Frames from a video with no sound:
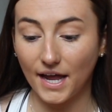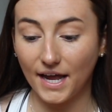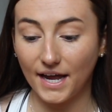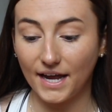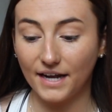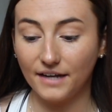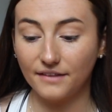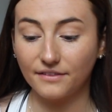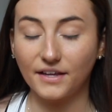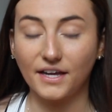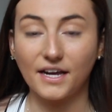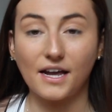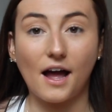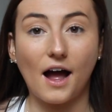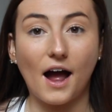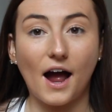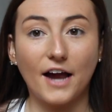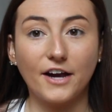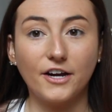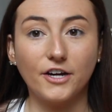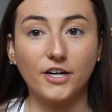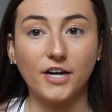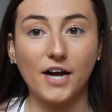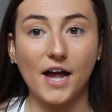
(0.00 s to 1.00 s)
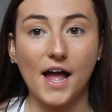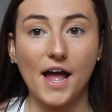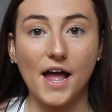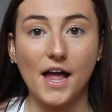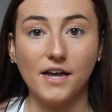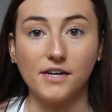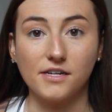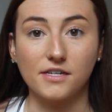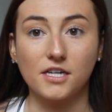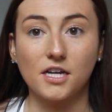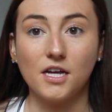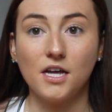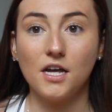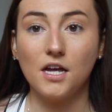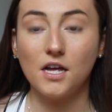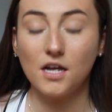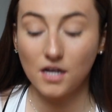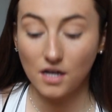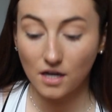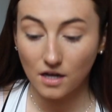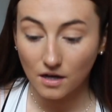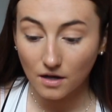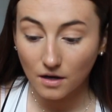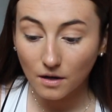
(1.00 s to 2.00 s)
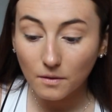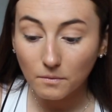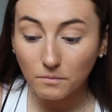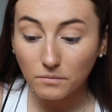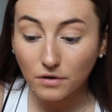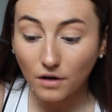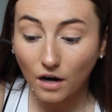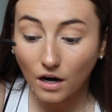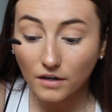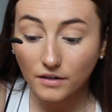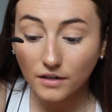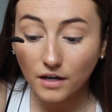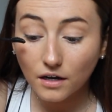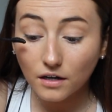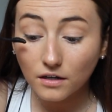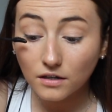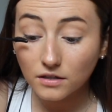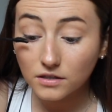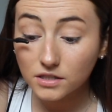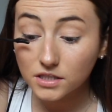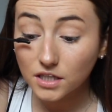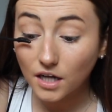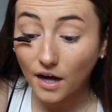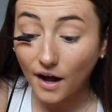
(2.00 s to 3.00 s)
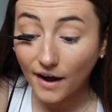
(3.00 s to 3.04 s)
and like higher end products.